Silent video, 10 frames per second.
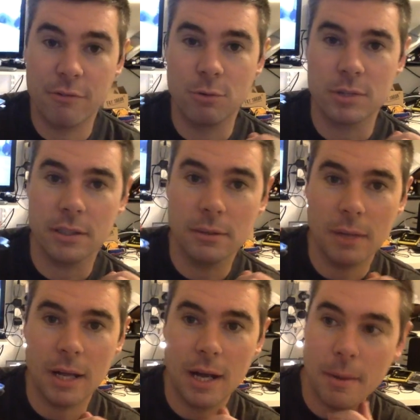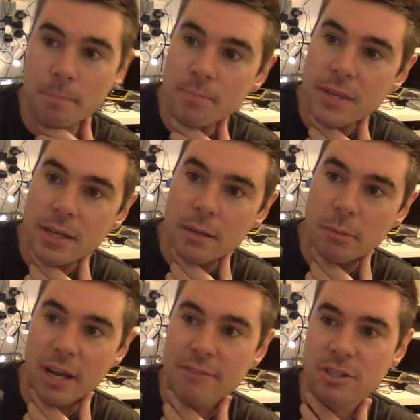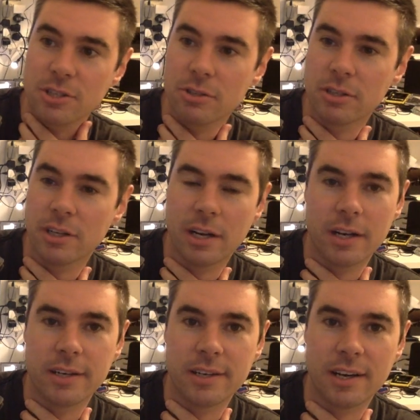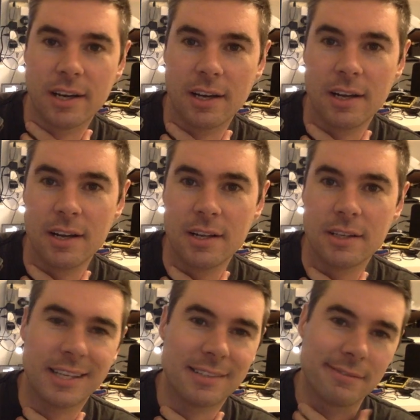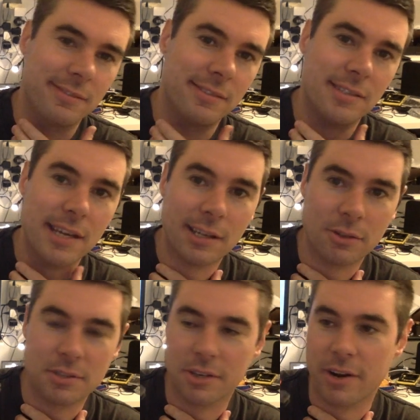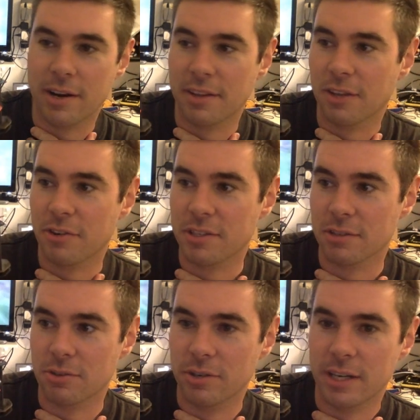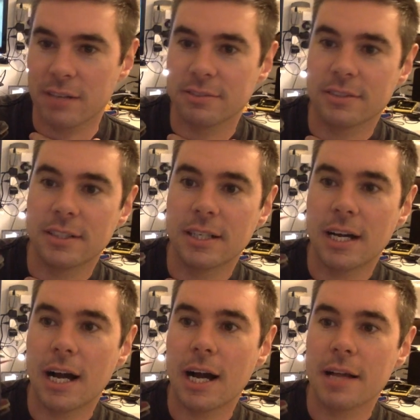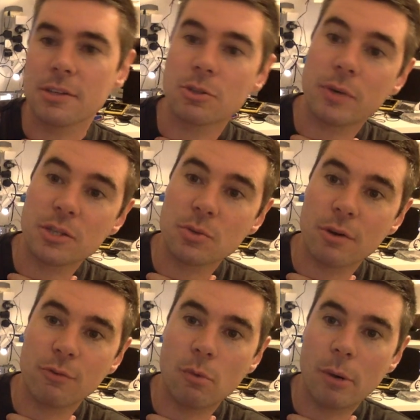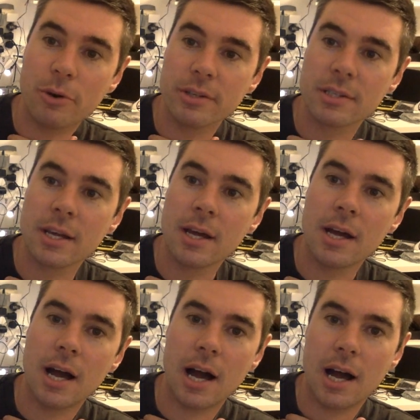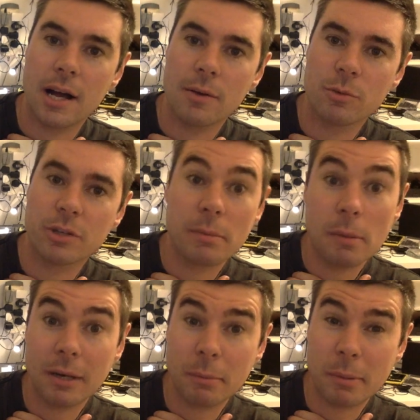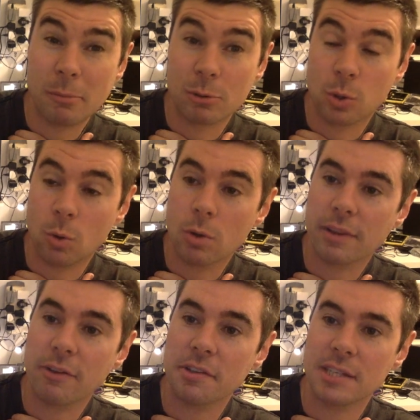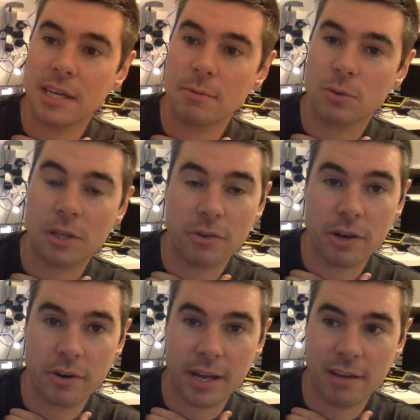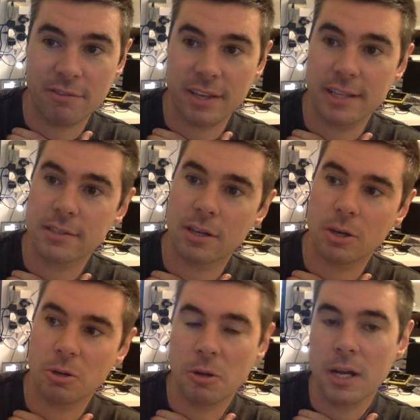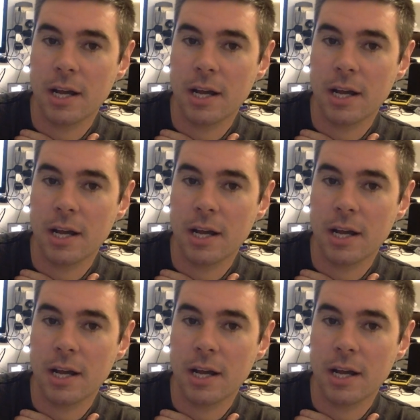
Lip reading: 4-cell, but I haven't tuned it, and staying close to the ground, I think 3-cell is good enough. So 2204 motors, which will give me a little bit more torque. They've got the same 2300 kV, so